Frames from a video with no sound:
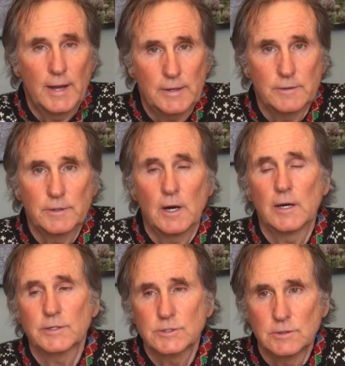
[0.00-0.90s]
are
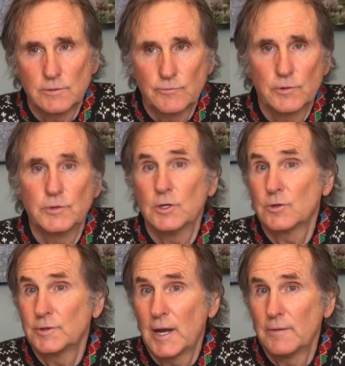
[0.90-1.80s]
heterodox, and the further you
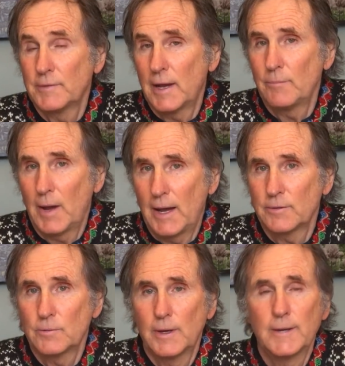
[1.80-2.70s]
go down that
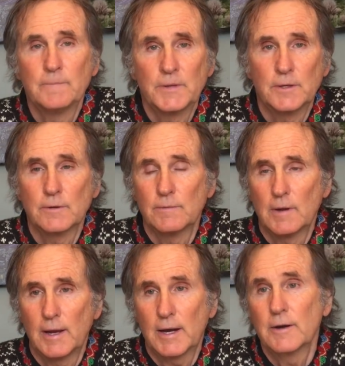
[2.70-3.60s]
pathway, you're
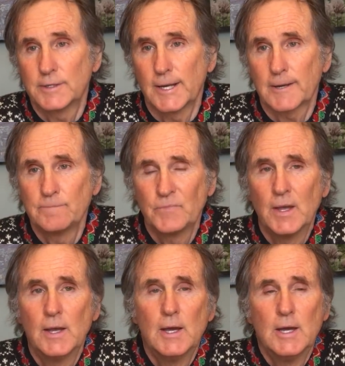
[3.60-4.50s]
a heretic.
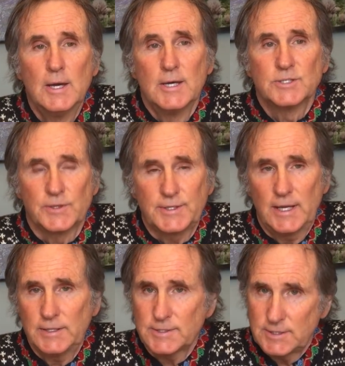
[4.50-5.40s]
So the
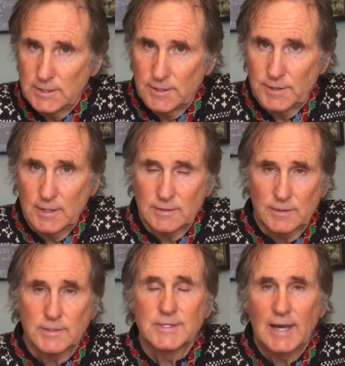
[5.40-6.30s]
tendency to think
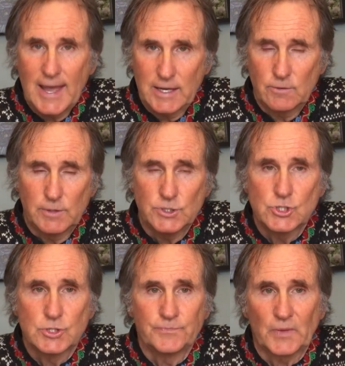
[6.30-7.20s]
that this
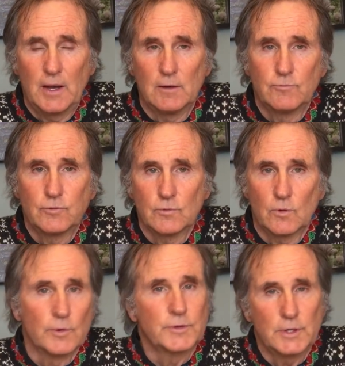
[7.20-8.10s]
language of
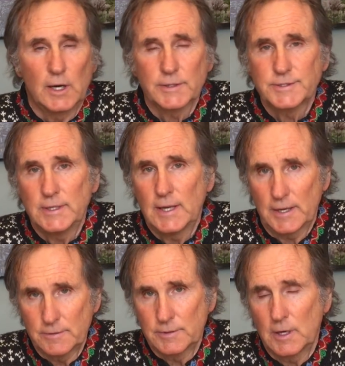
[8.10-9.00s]
orthodoxy,
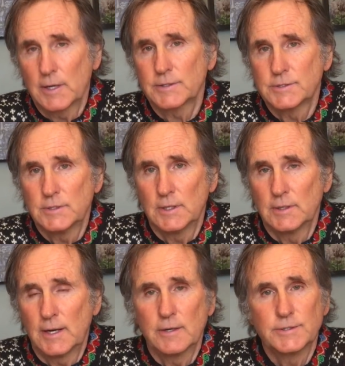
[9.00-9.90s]
heterodoxy,
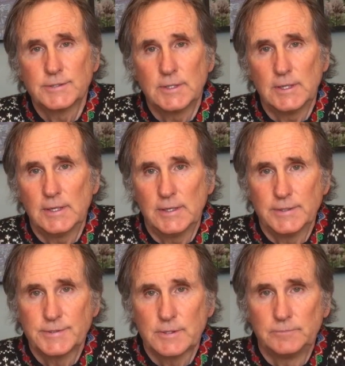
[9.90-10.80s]
and heresy
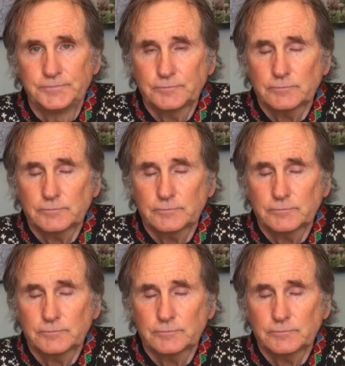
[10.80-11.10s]
is